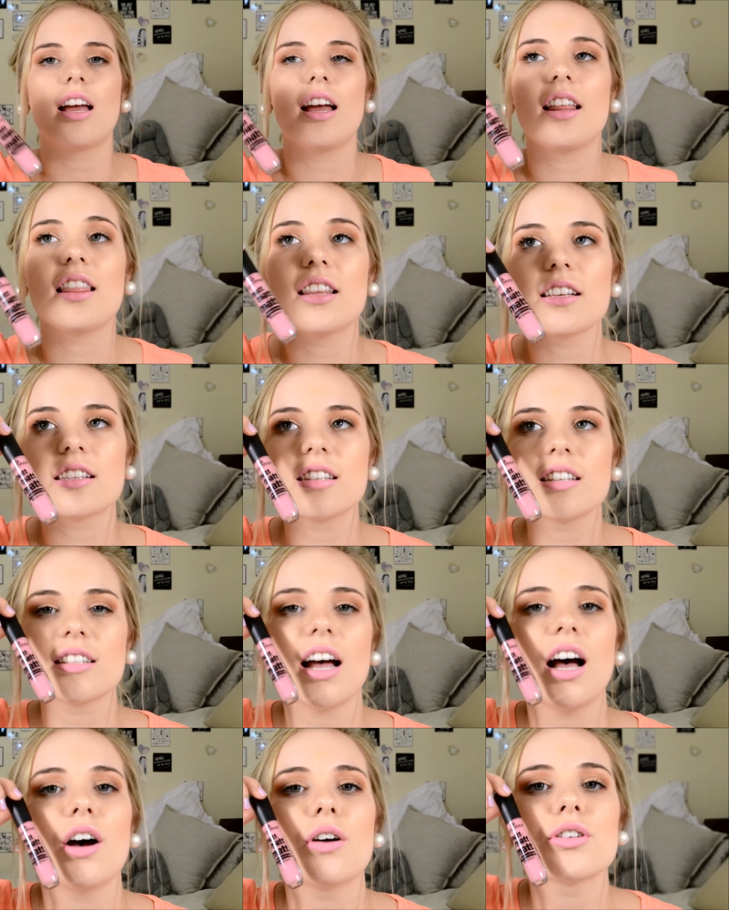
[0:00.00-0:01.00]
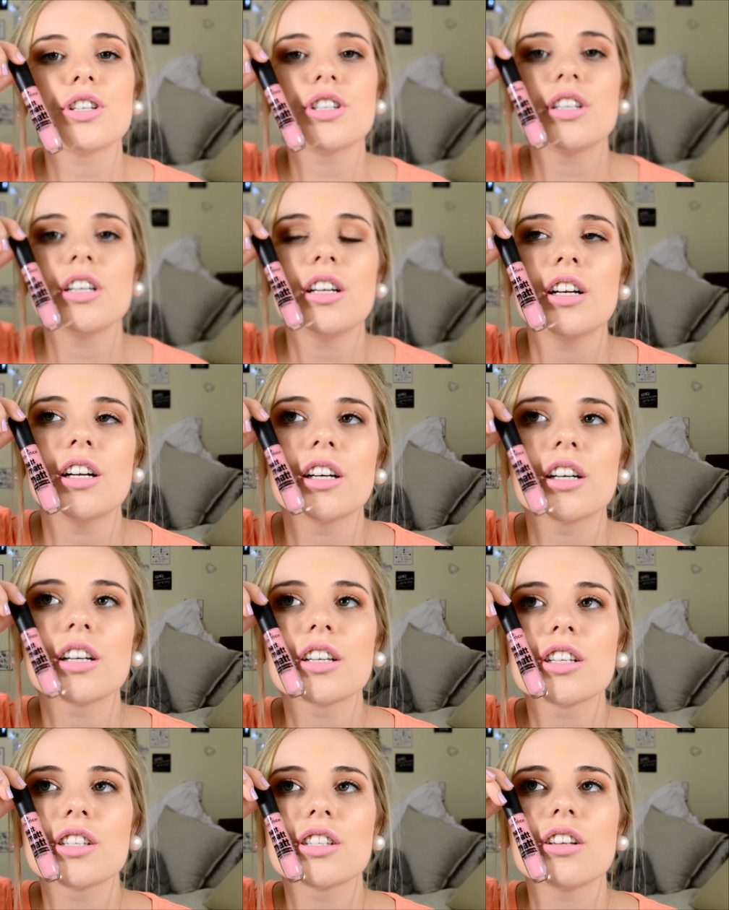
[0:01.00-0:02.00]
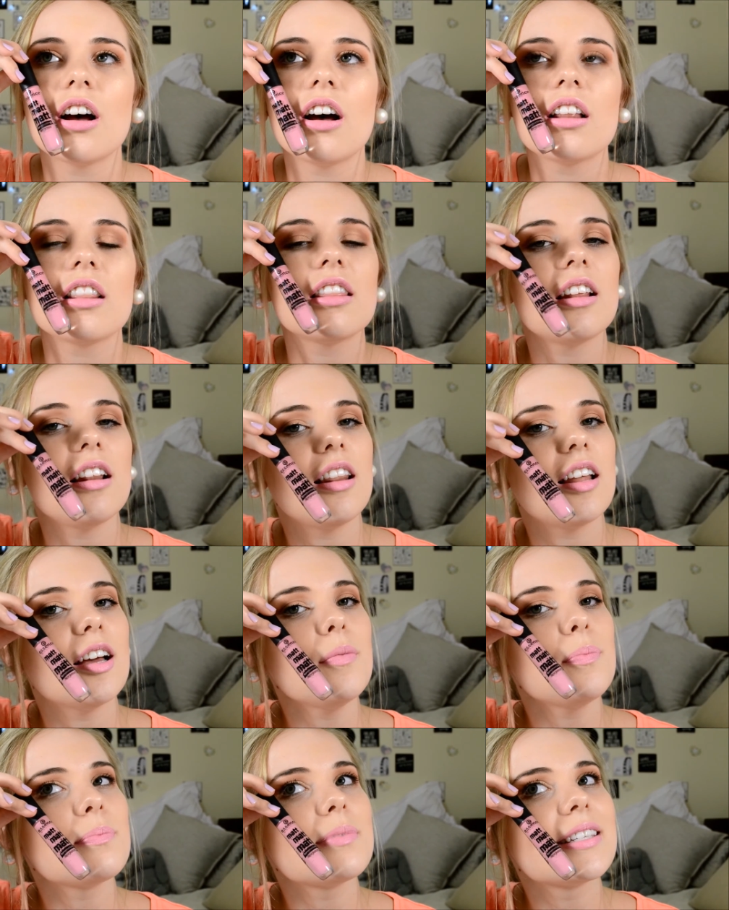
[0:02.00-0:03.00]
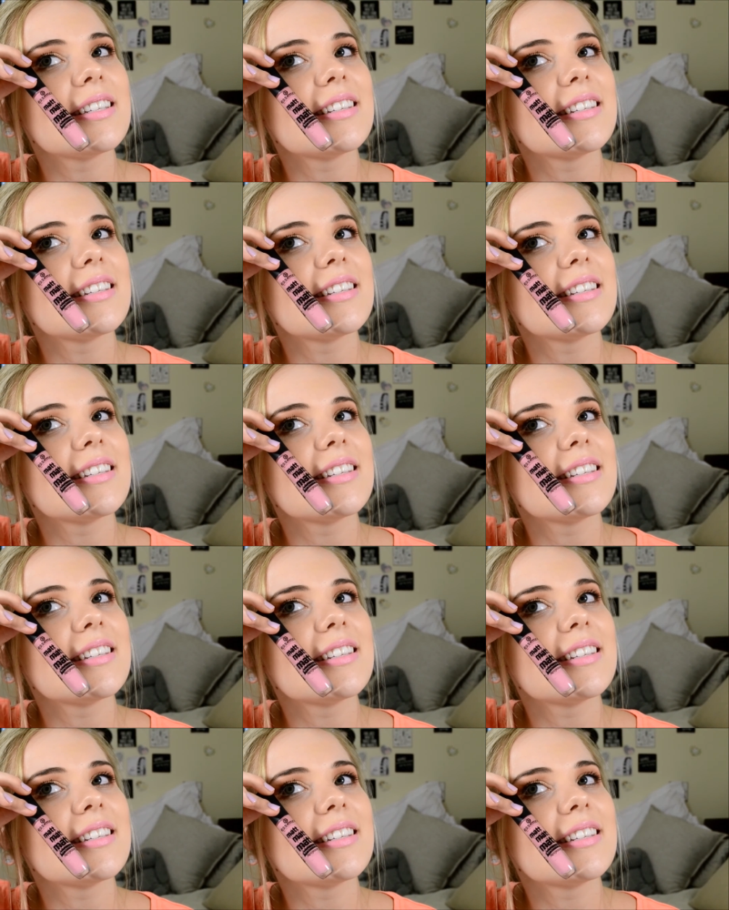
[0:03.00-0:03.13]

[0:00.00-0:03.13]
and this is how she looks on the lips.